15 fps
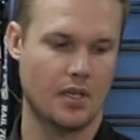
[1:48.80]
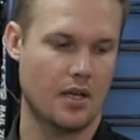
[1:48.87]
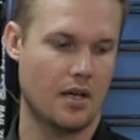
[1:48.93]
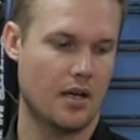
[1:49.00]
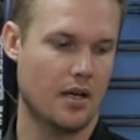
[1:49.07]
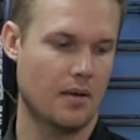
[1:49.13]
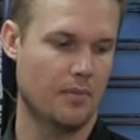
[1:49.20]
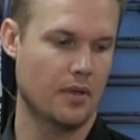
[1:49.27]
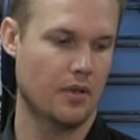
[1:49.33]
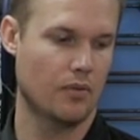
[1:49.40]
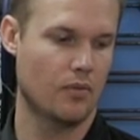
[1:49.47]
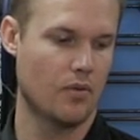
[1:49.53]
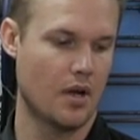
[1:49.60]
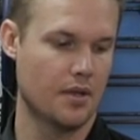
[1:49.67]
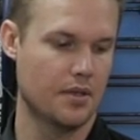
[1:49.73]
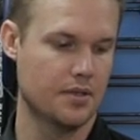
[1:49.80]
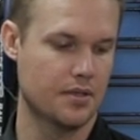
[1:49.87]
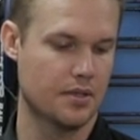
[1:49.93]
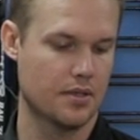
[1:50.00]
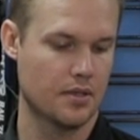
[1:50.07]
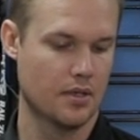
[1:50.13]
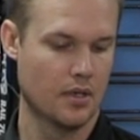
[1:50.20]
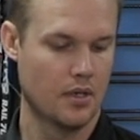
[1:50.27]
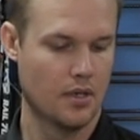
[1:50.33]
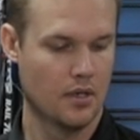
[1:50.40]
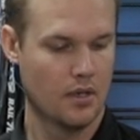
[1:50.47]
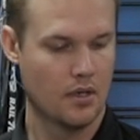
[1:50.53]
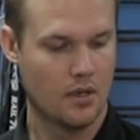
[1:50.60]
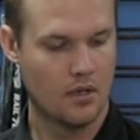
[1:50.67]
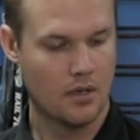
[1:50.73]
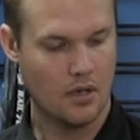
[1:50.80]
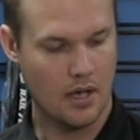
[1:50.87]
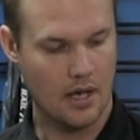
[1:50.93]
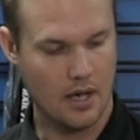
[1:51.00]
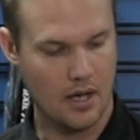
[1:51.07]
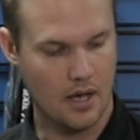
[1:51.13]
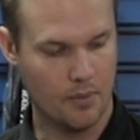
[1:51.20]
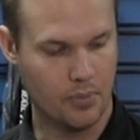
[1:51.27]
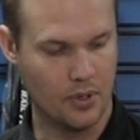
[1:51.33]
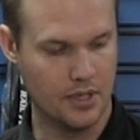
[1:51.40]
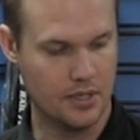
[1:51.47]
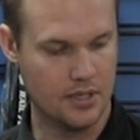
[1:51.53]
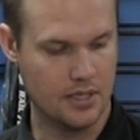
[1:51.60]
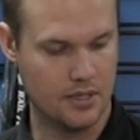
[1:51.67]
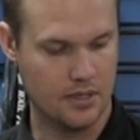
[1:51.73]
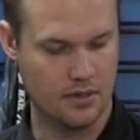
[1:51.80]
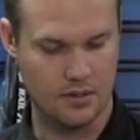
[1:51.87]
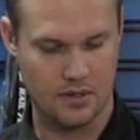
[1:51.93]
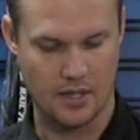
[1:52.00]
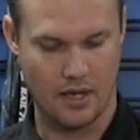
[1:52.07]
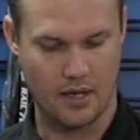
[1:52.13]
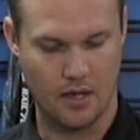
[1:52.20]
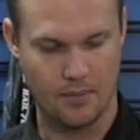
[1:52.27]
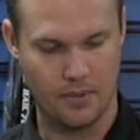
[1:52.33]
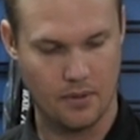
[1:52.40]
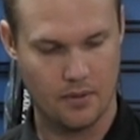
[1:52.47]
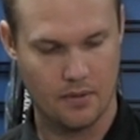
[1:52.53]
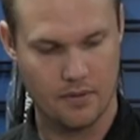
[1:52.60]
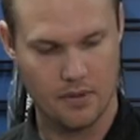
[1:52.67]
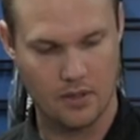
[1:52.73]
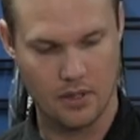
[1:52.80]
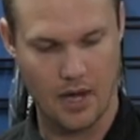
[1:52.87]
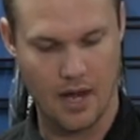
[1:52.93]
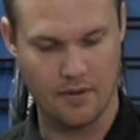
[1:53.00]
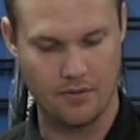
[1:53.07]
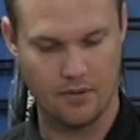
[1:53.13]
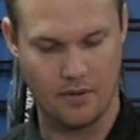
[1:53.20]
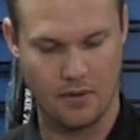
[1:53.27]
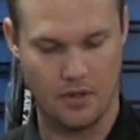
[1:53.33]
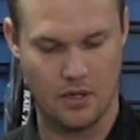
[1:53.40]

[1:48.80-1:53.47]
Um, runs uh, a pretty decent setup. You have